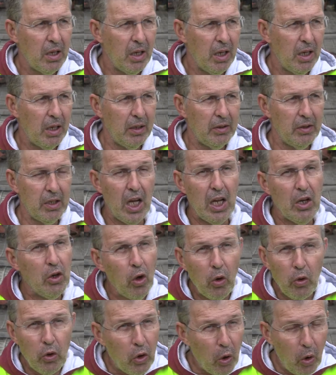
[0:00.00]
and, and
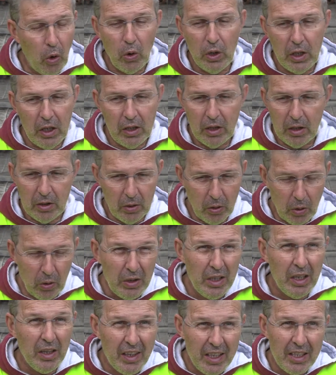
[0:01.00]
not only
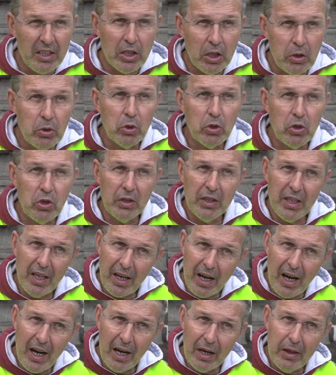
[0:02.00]
only the institutions that
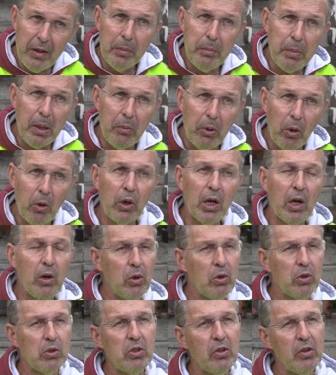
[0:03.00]
are in the PEVOLCA,
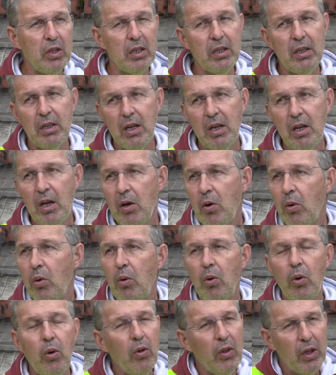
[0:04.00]
also the
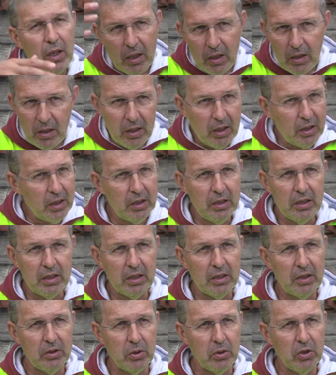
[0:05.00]
other
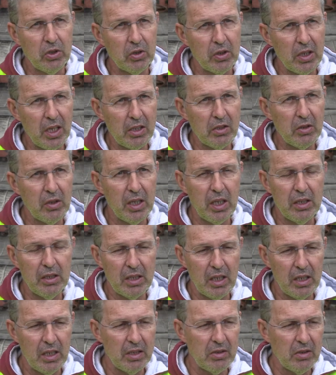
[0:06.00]
institutions, national,
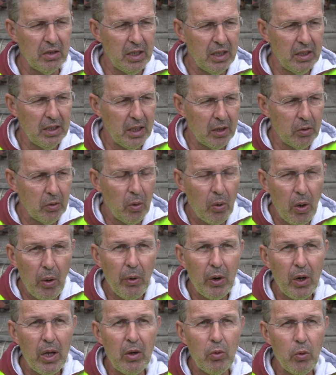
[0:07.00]
international, that
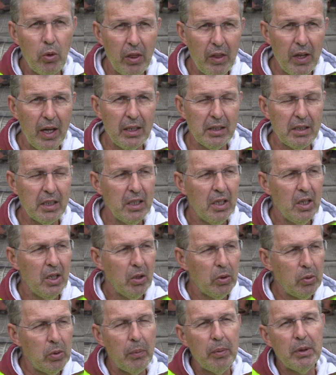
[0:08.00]
collaborate with us
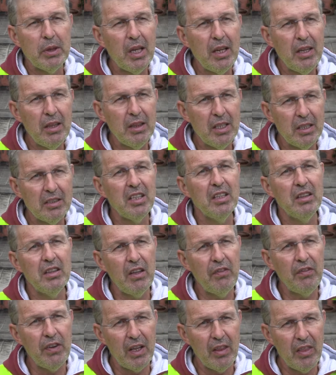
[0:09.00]
to obtain the
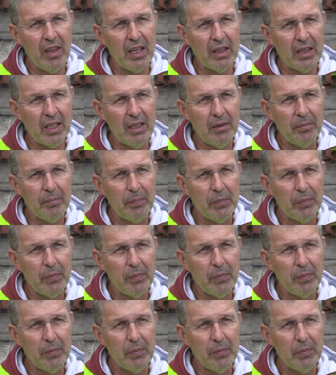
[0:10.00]
scientific data